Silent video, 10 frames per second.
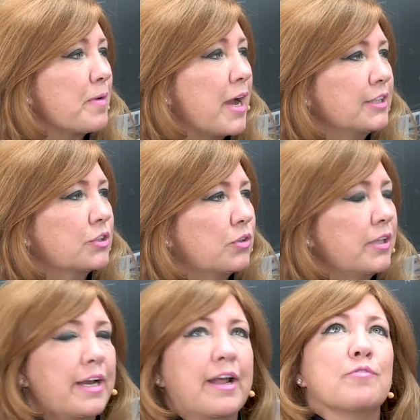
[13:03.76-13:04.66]
from high
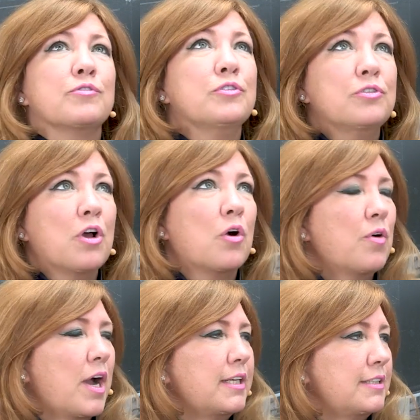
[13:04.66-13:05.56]
school and have
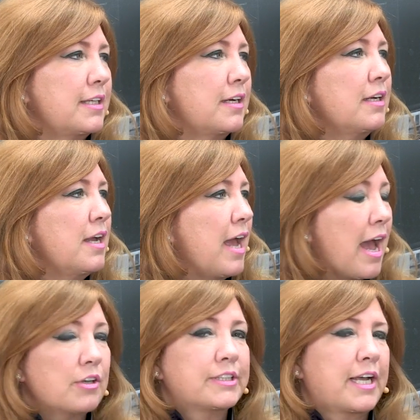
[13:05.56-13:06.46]
no idea
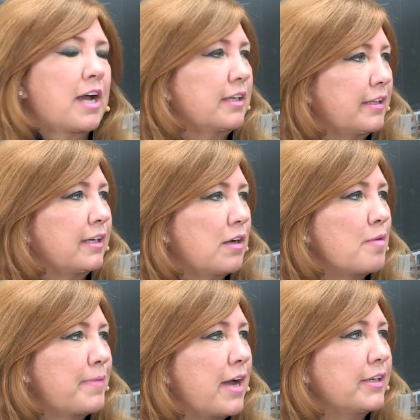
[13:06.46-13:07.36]
how to calculate
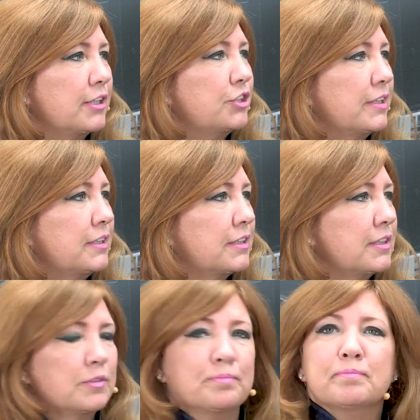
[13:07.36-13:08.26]
compound interest
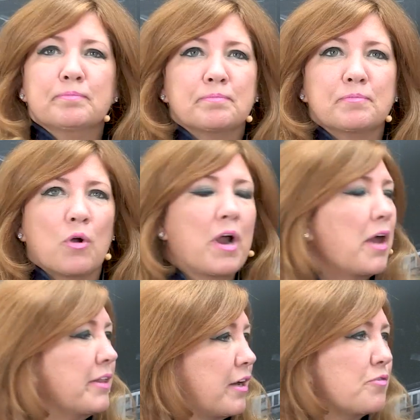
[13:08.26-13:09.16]
or
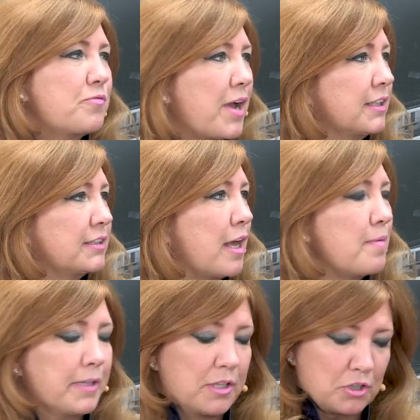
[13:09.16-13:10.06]
how that affects
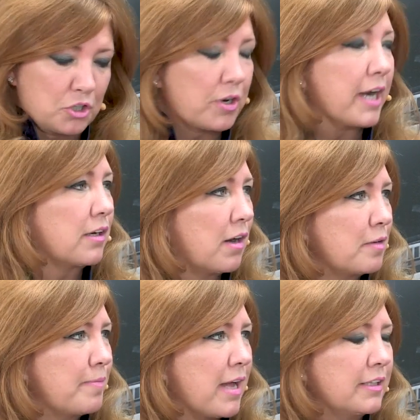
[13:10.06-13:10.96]
them and their credit
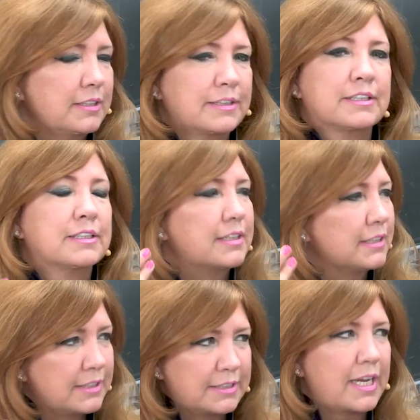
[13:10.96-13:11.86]
card balance. This is
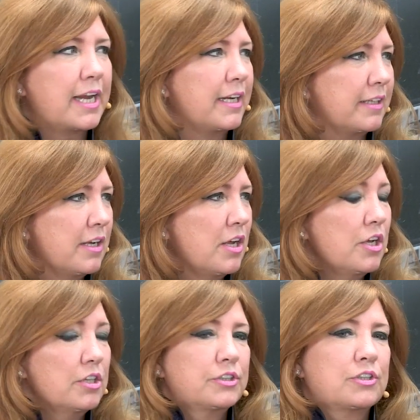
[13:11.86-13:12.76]
insane.
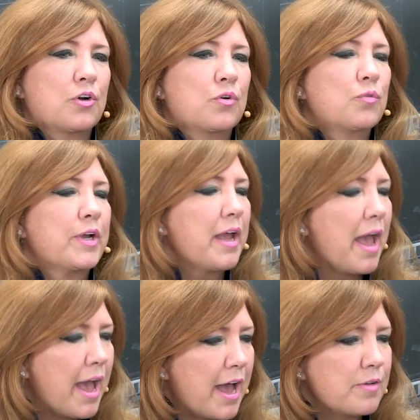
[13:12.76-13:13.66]
So we
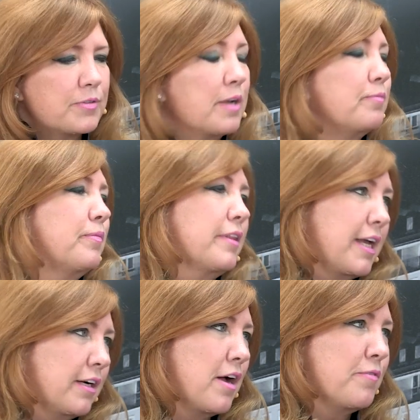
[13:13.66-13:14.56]
have, and
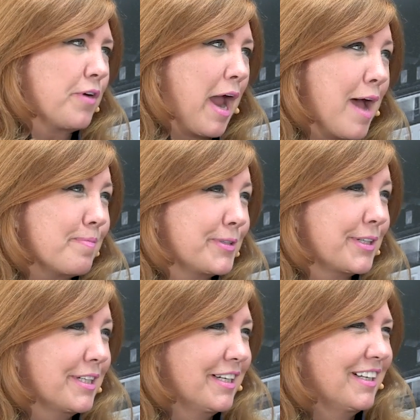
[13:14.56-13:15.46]
thank God for
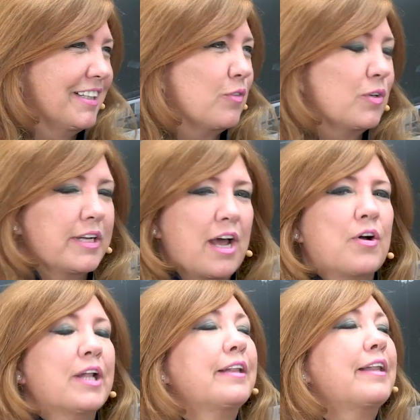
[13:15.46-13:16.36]
apps that will
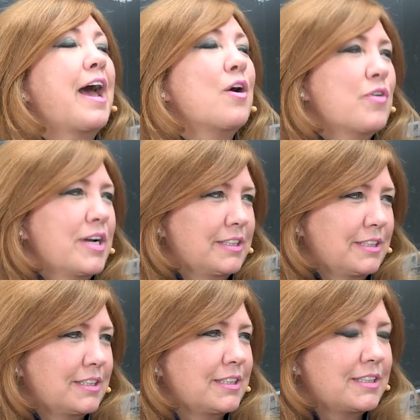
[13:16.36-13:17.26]
now allow
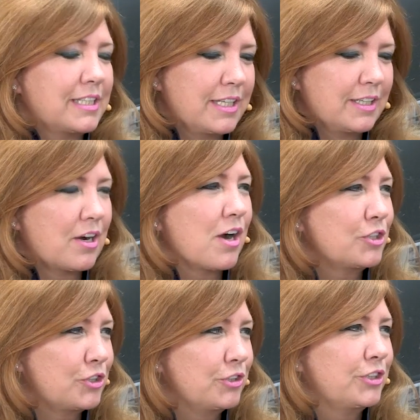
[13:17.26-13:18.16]
us to see
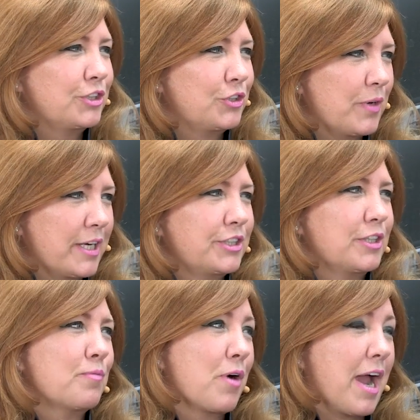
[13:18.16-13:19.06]
our true
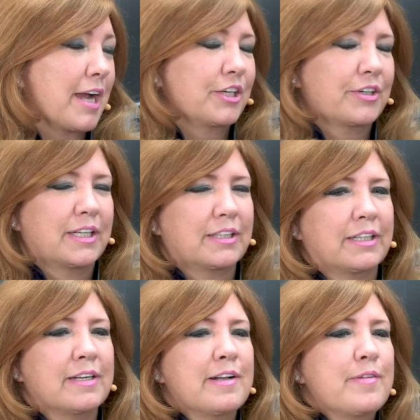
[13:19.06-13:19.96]
situation more
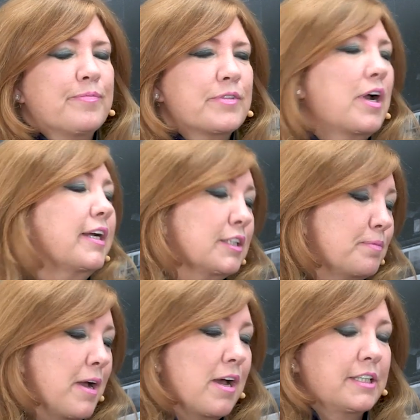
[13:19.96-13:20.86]
accurately. So I
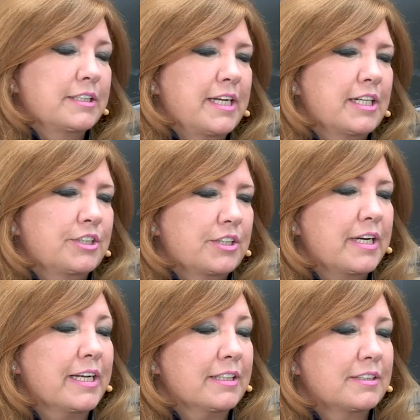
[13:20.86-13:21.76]
guess my honest
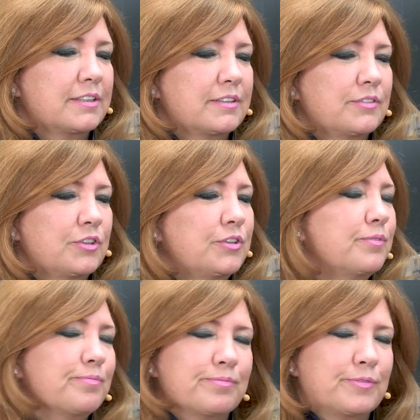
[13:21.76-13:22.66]
answer is
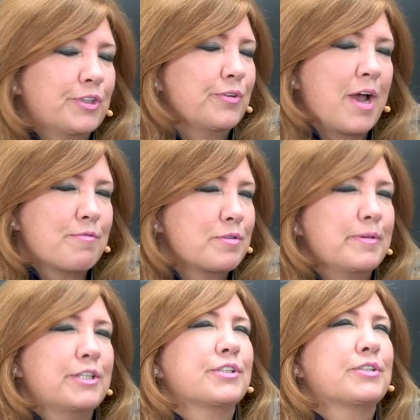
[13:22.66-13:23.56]
you have to
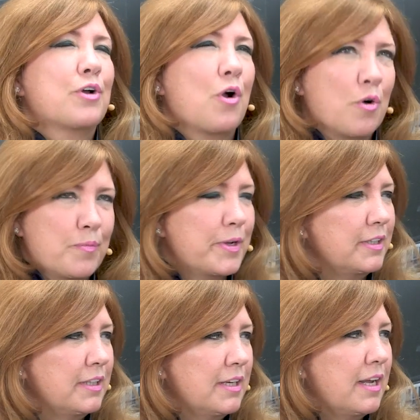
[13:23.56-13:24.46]
be just open.